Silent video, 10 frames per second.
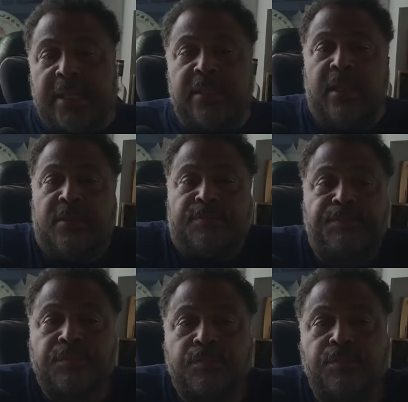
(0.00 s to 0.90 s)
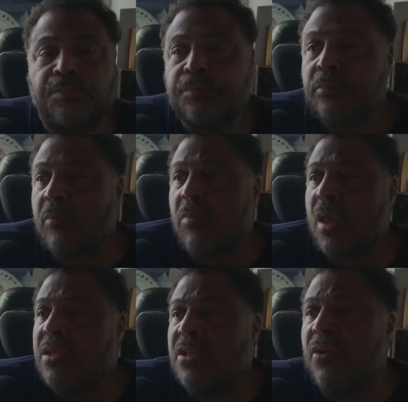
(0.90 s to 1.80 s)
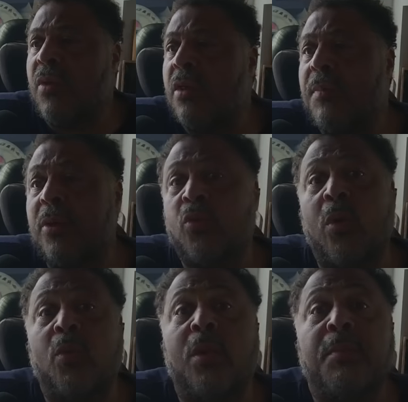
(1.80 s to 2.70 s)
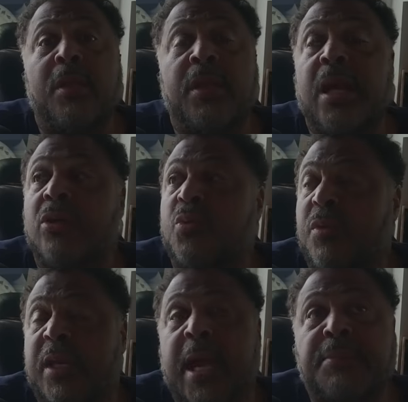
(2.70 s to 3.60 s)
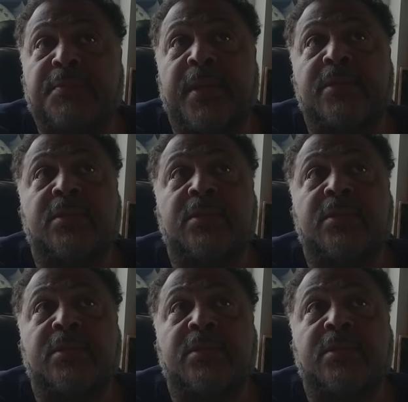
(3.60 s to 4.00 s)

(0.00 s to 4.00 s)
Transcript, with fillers: done, sitting around with about $21 million worth of cap space.